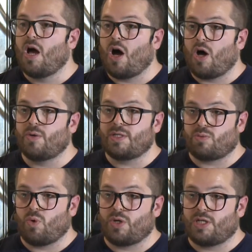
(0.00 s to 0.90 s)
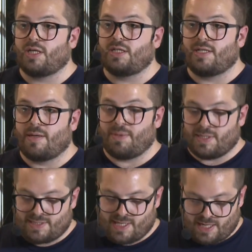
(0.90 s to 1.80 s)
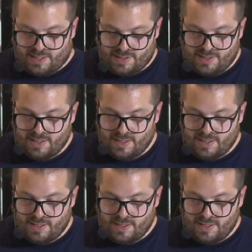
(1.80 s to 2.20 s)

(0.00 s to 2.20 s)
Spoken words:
how it's working deep inside.